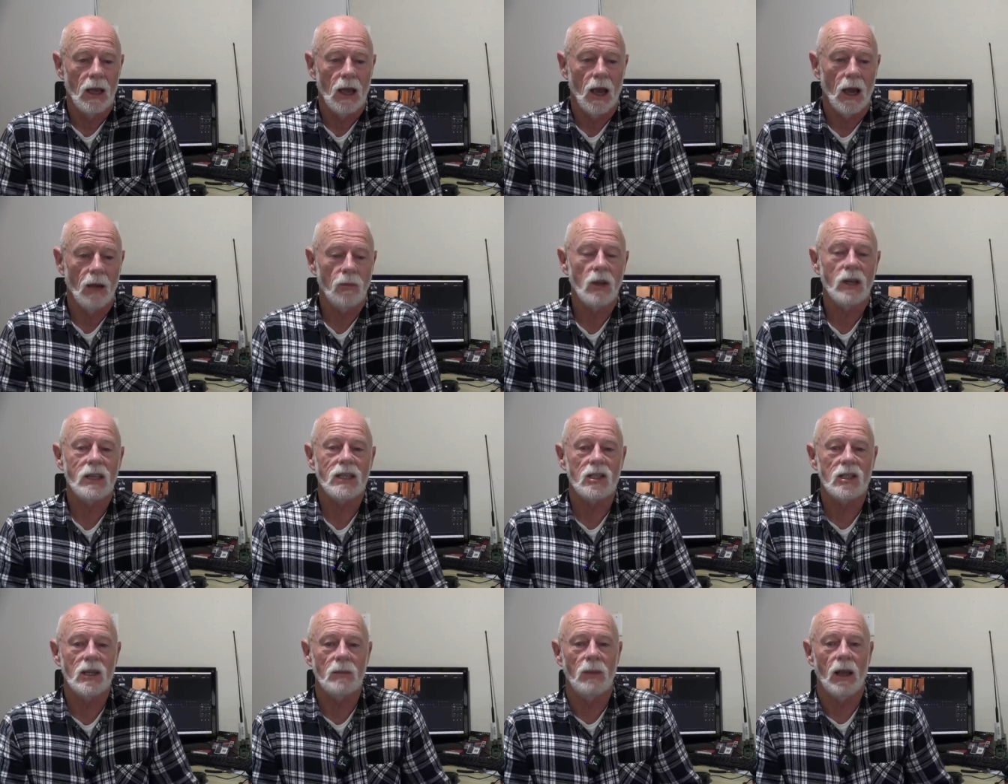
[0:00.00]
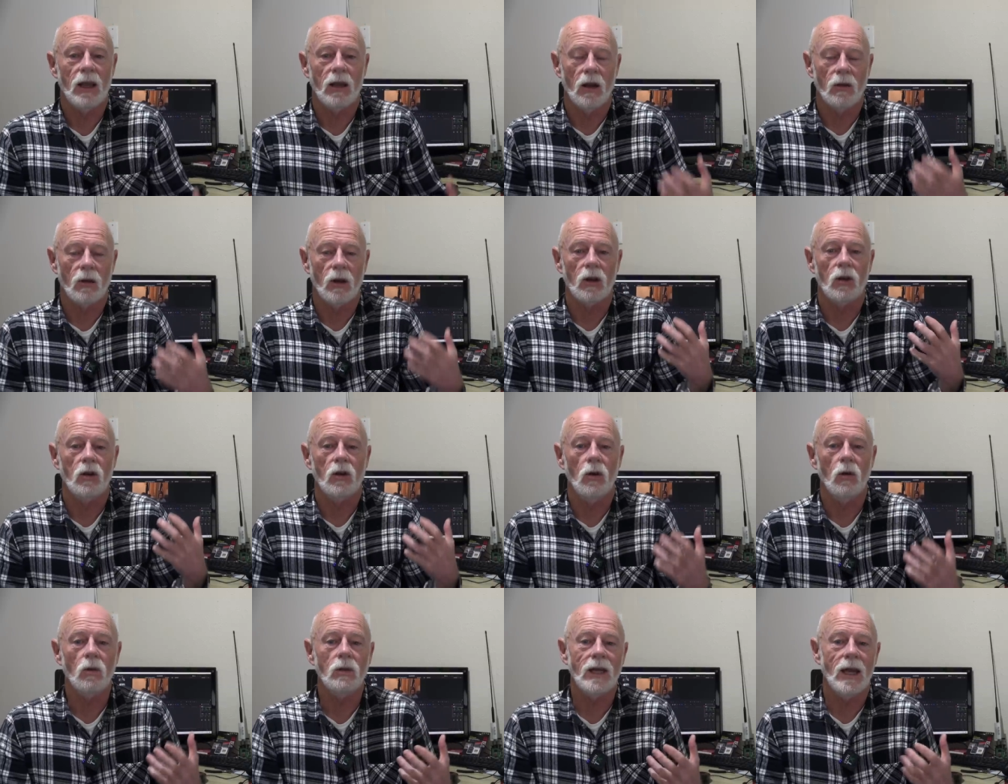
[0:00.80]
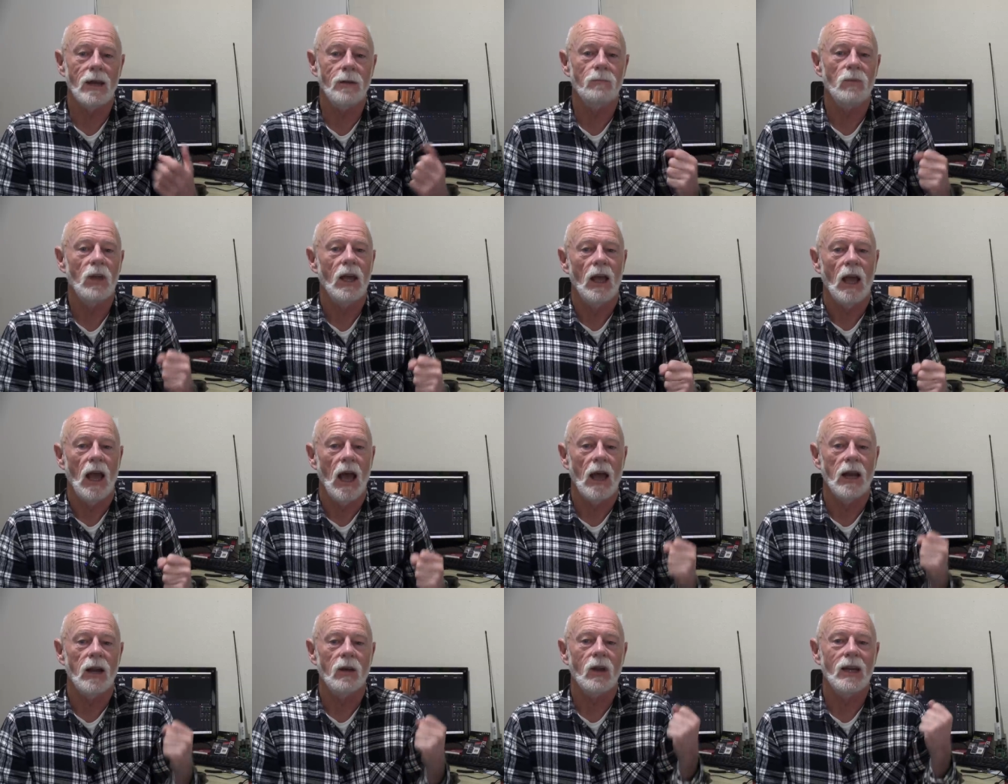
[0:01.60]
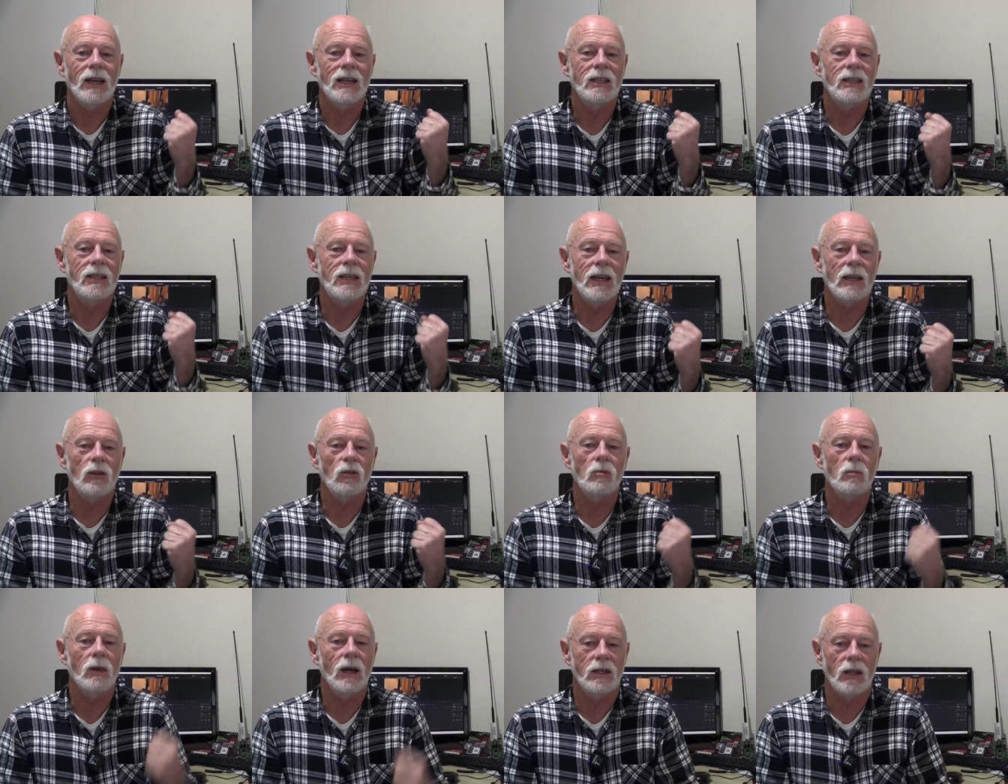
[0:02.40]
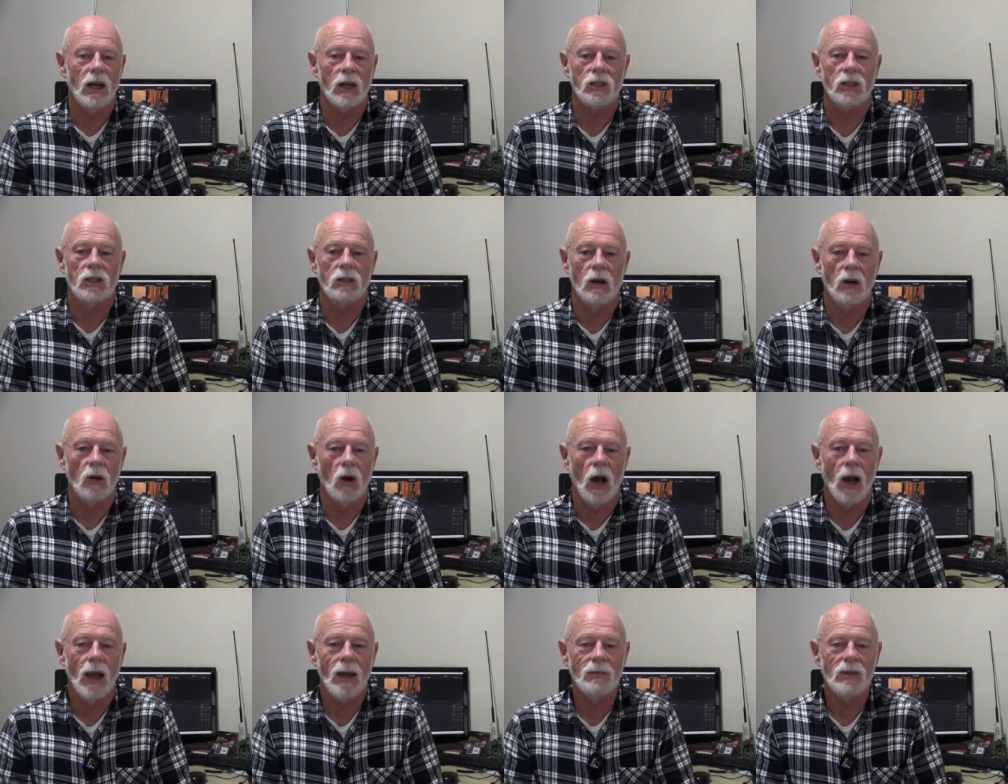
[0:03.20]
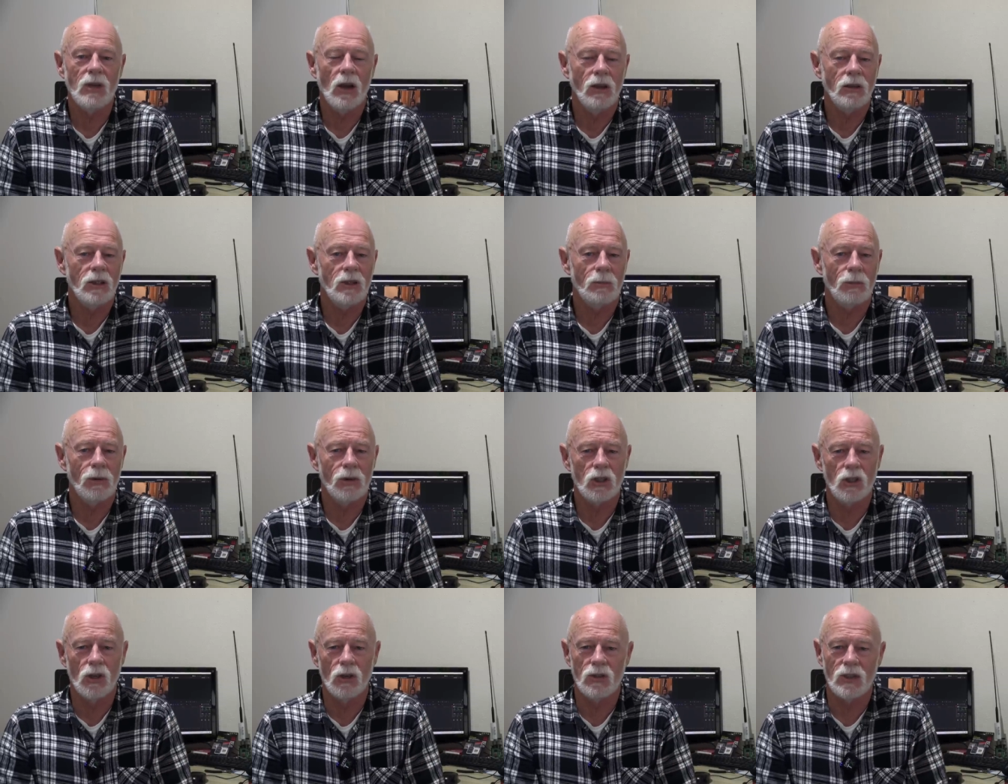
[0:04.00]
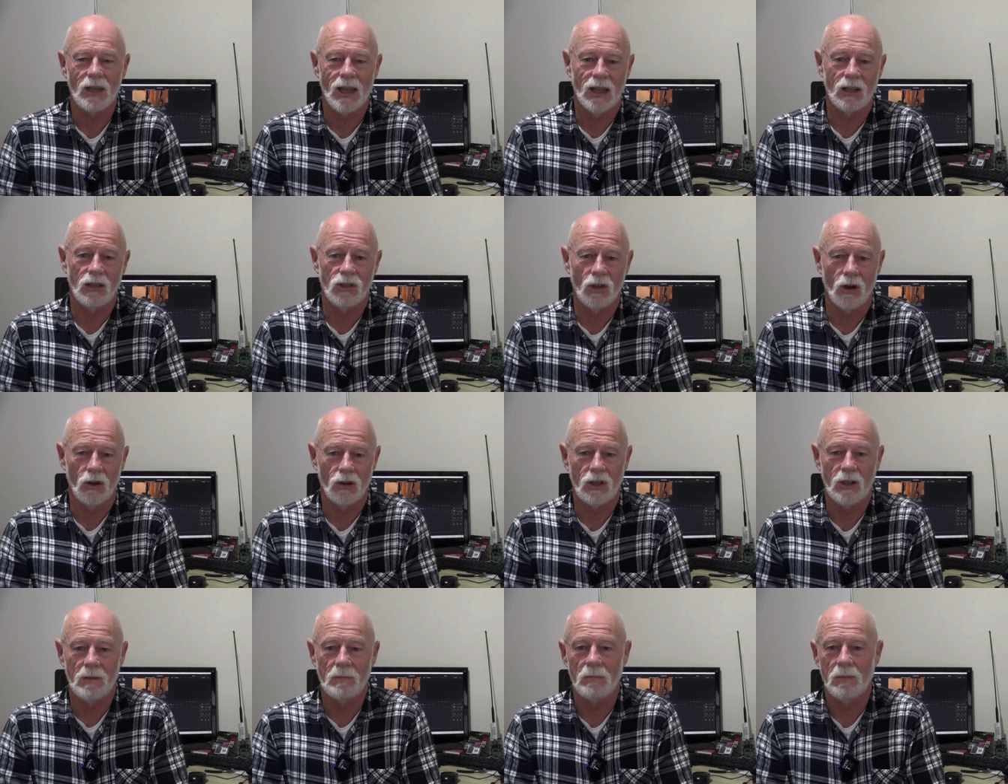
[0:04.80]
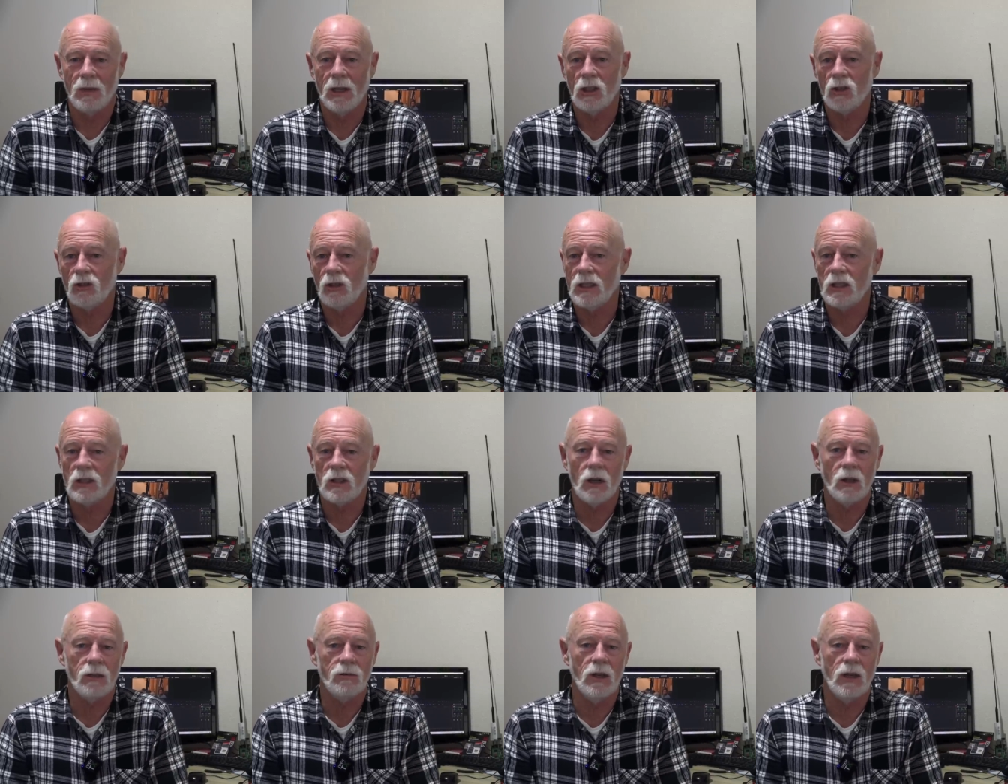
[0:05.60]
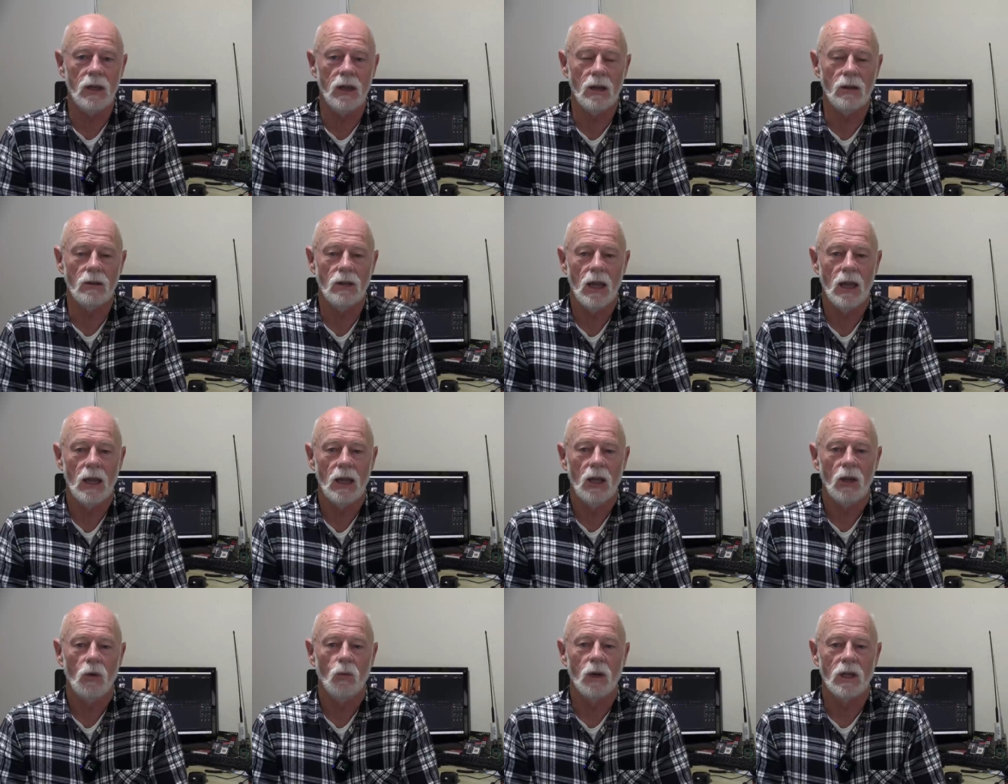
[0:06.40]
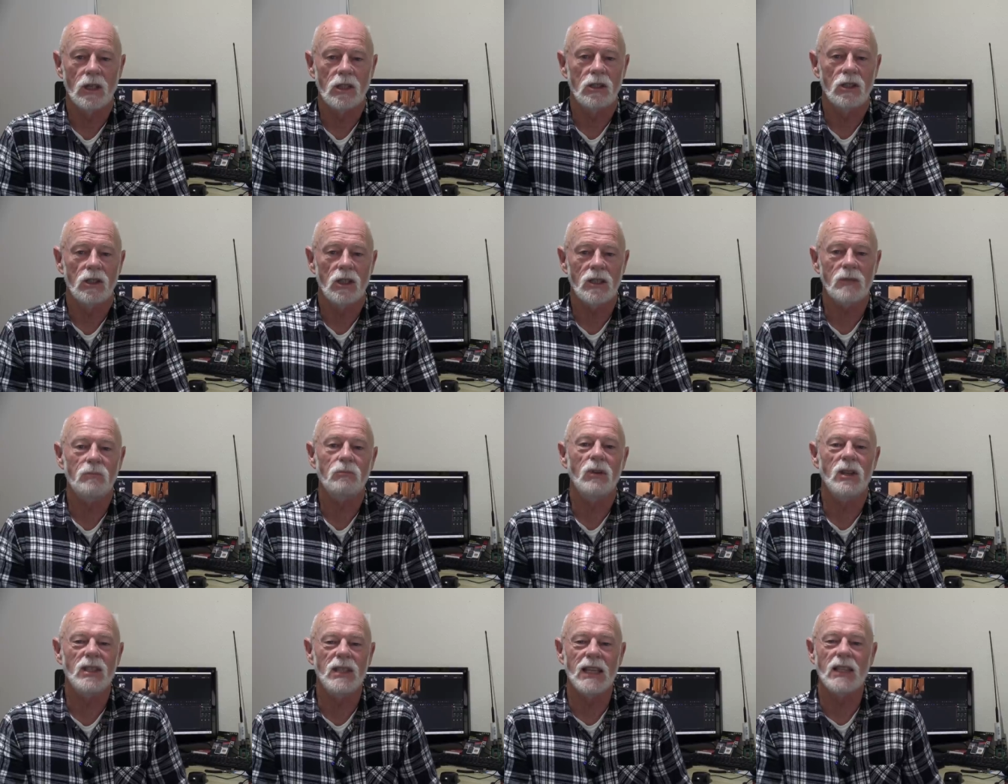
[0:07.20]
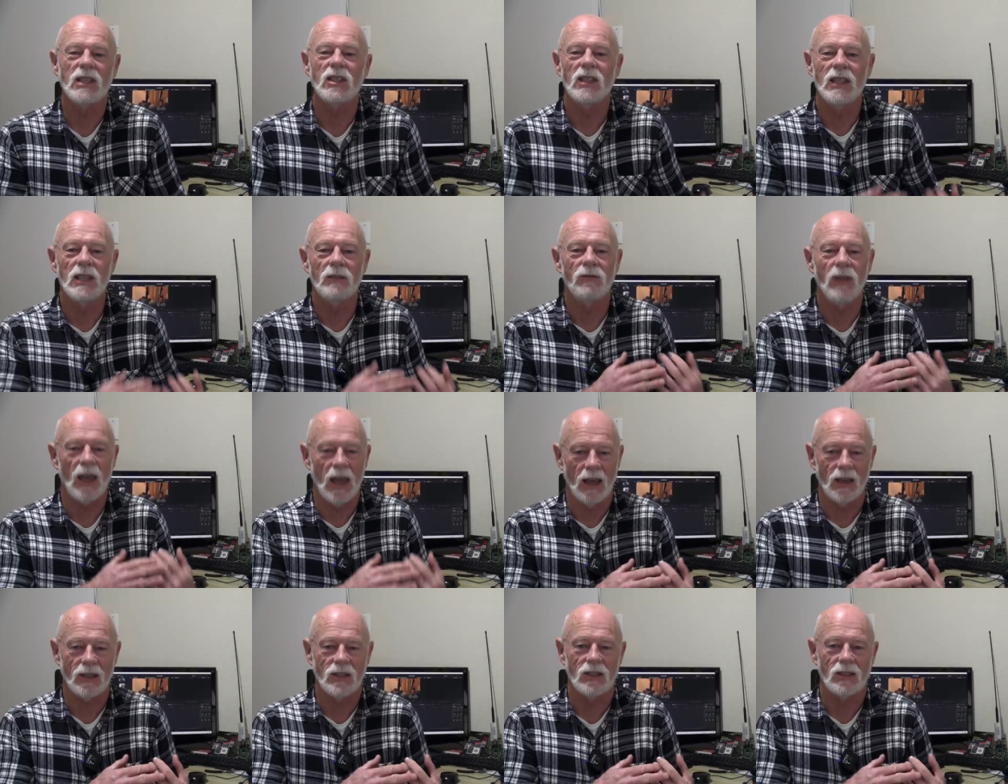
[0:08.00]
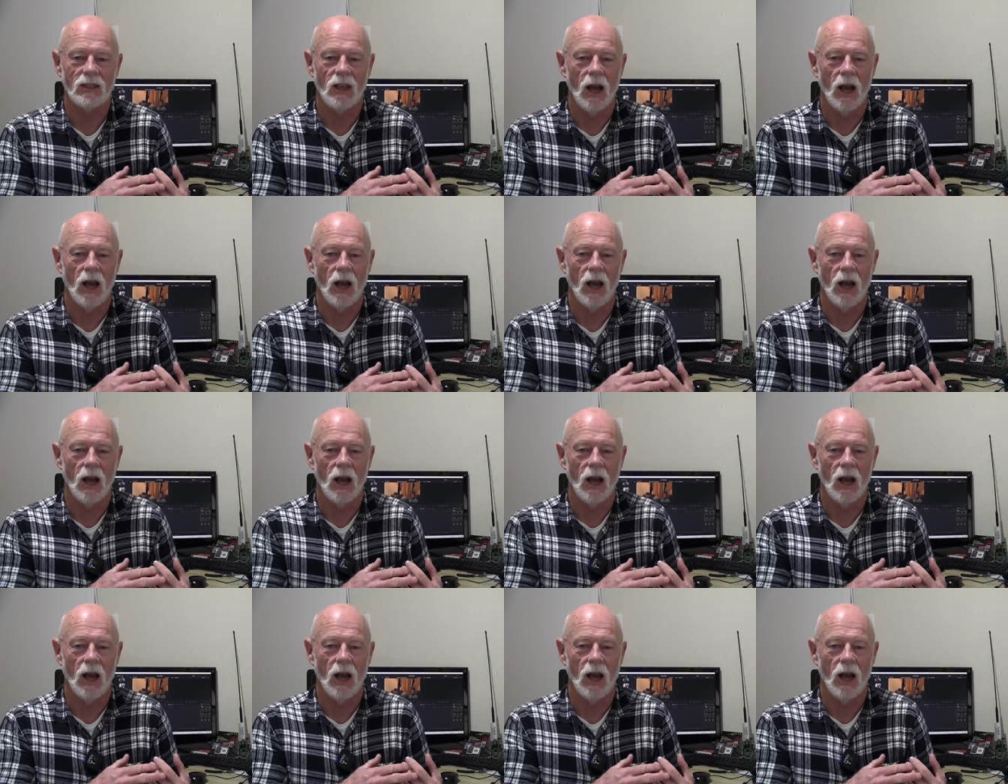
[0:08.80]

I'm going to step back, I'm going to cool down, and I'm going to get all my ducks in a row. I'm going to produce a documentary-style video which just presents the facts.